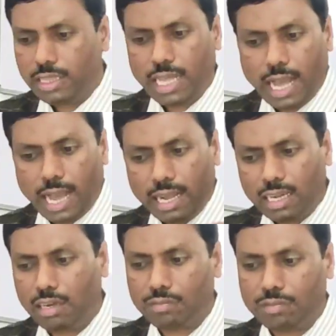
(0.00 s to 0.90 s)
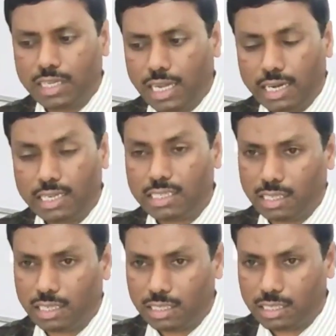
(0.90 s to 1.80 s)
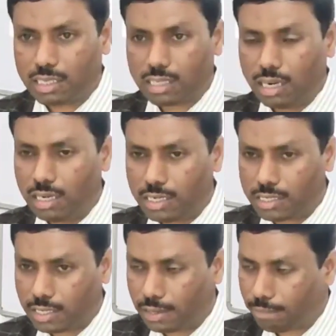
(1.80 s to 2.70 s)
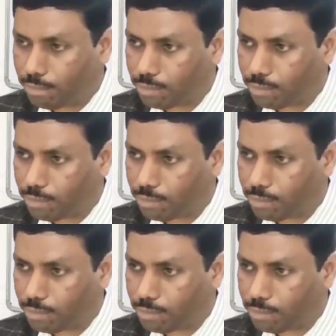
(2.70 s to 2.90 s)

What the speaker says: Then the angle of the direction, this called as a